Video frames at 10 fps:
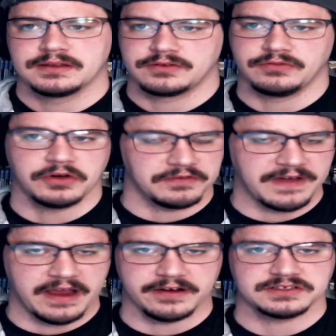
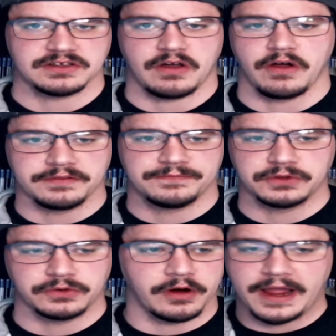coronavirus or the
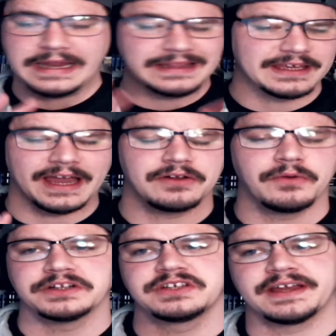flu or anything. I don't
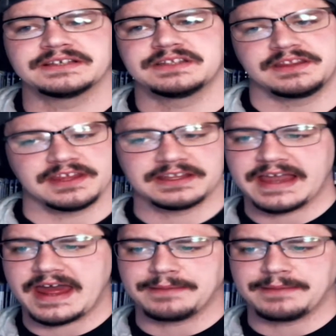want you guys to think that.